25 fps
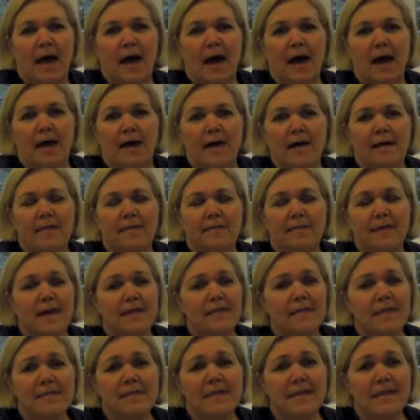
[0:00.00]
The
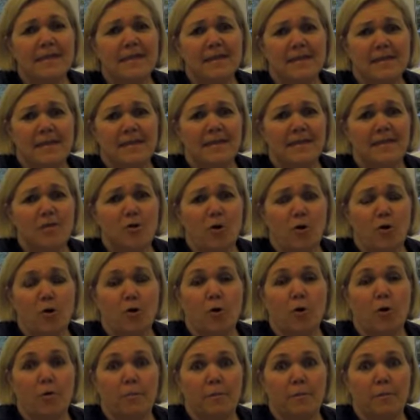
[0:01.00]
other thing is it's not
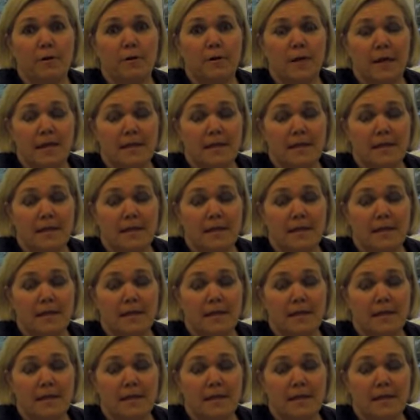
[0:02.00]
corporate.